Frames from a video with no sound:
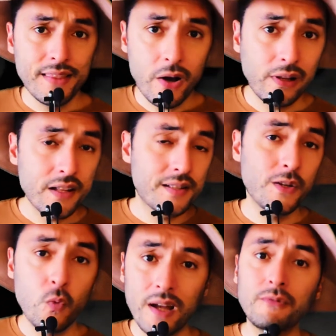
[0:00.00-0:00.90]
Now let's see
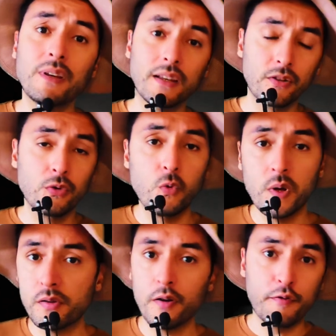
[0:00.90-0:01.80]
what we can do
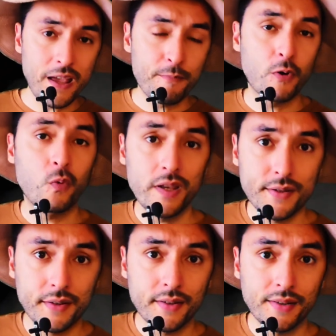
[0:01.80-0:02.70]
with our Vapor
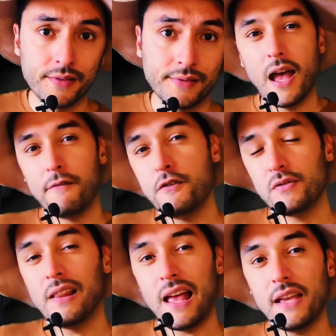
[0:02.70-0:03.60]
Wizard. I
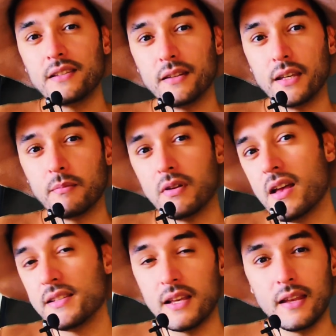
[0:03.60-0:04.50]
visualized him
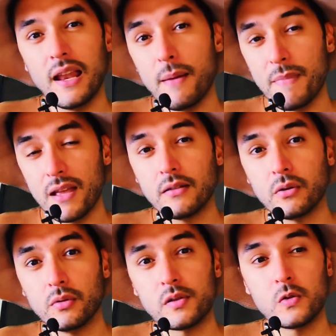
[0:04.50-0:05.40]
as an
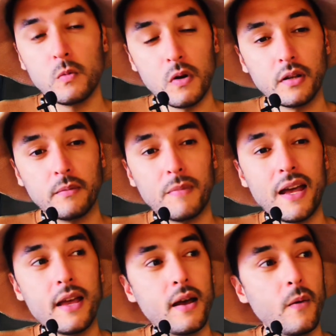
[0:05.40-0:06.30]
elemental summoned by
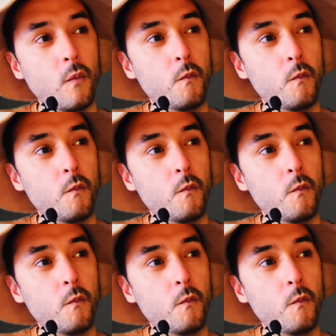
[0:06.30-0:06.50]
a